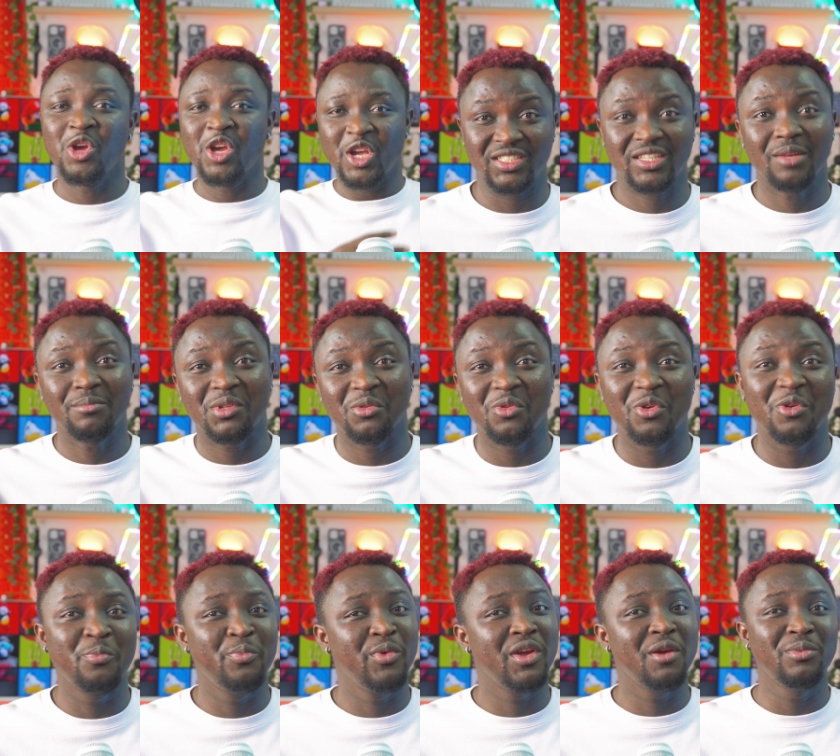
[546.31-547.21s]
Sometimes you'll
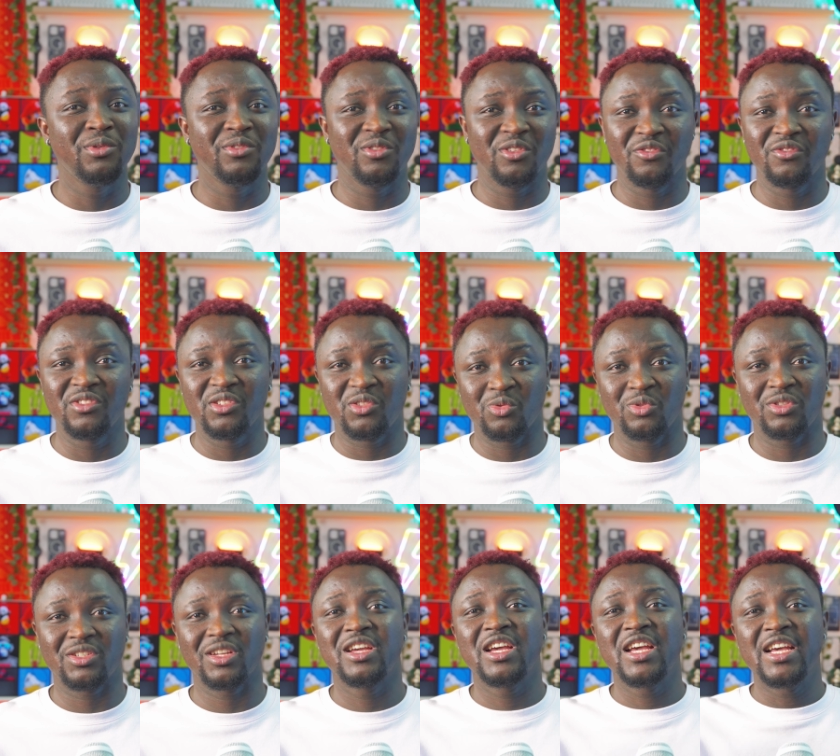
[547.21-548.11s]
be able to even
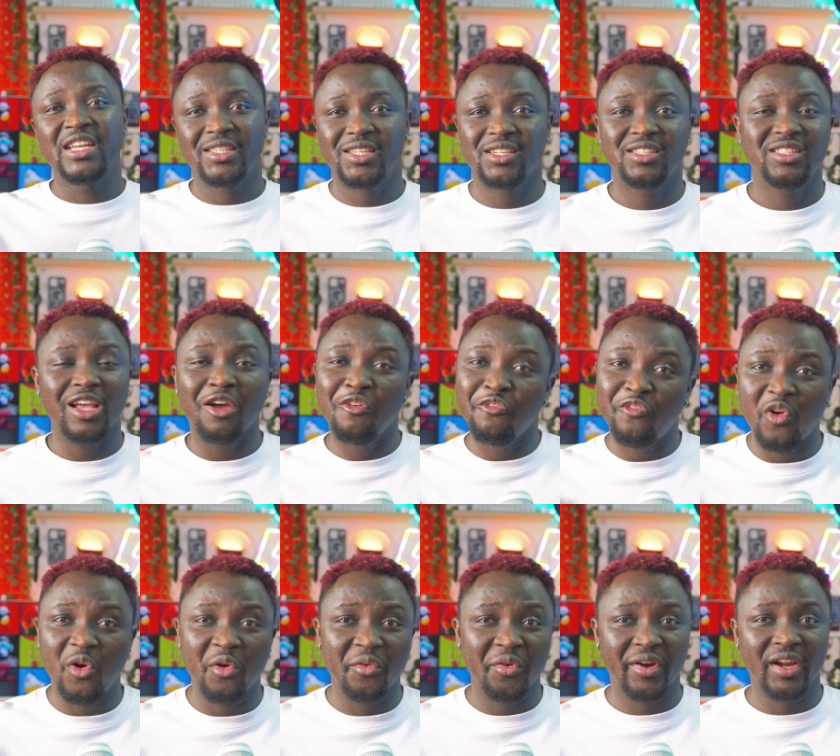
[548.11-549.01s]
shoot
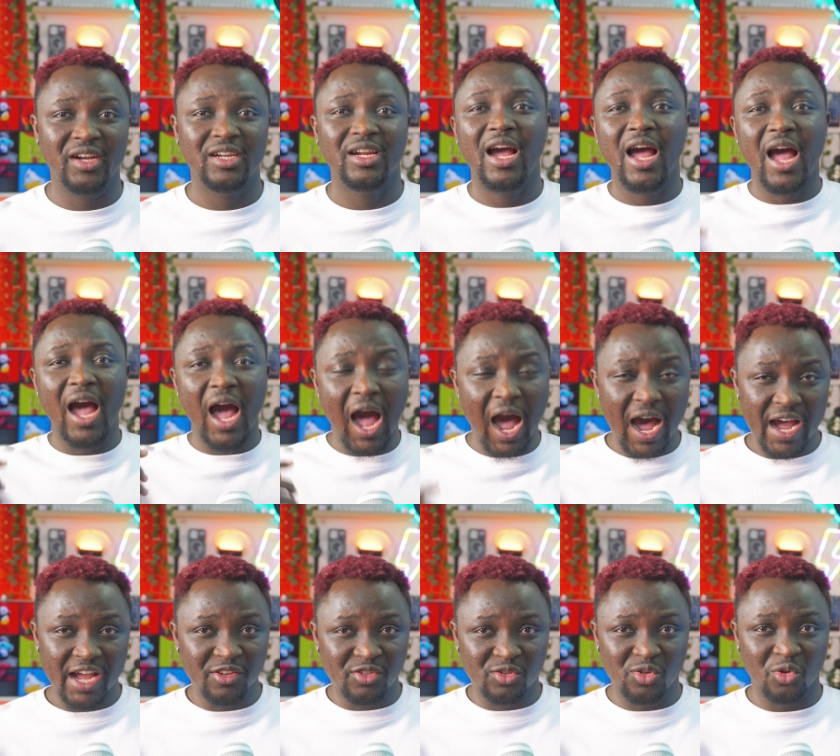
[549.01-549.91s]
6400
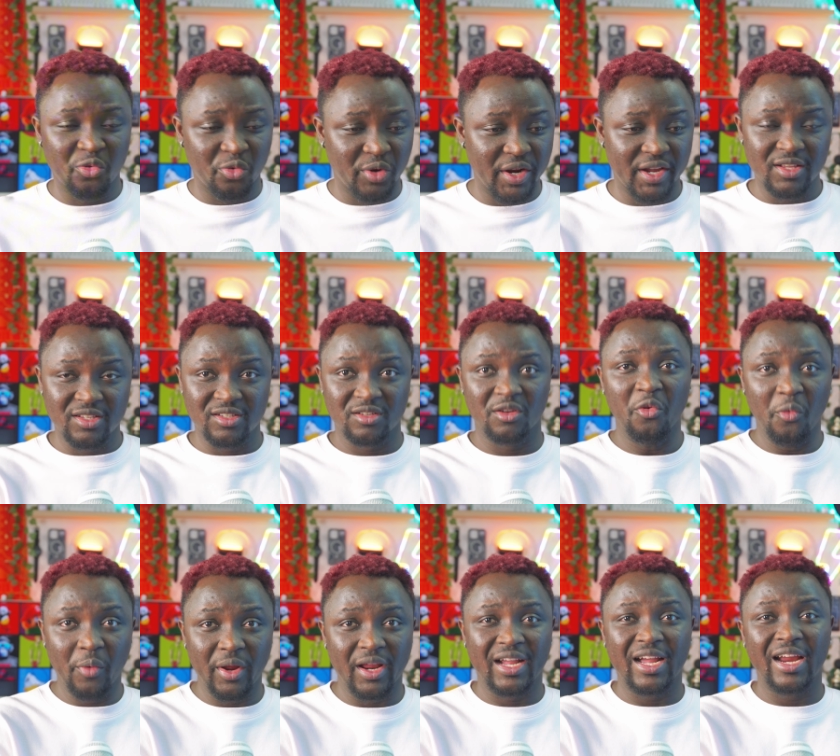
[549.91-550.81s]
ISO range
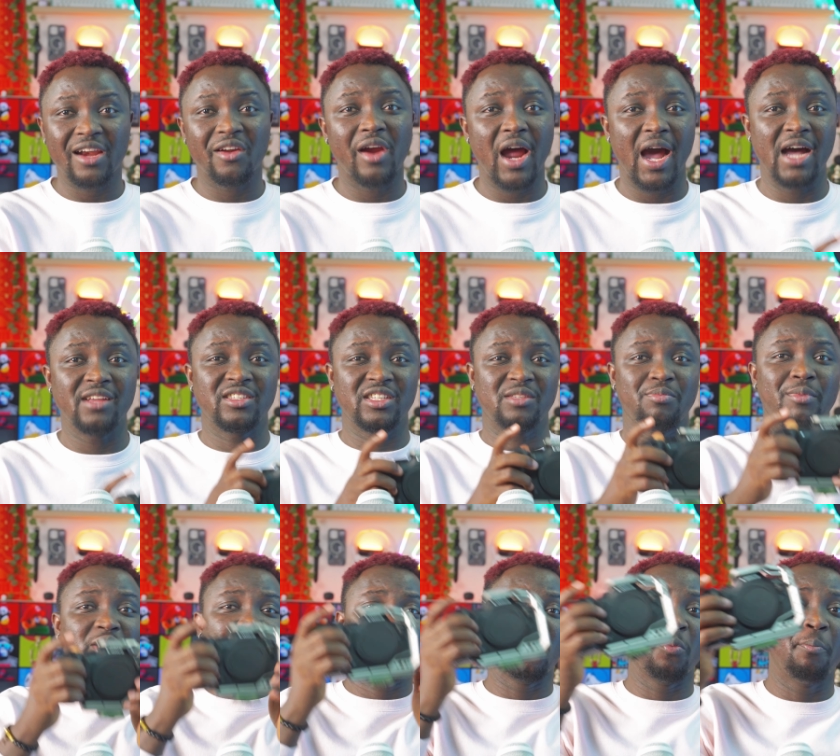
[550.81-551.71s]
with a Canon R6 Mark II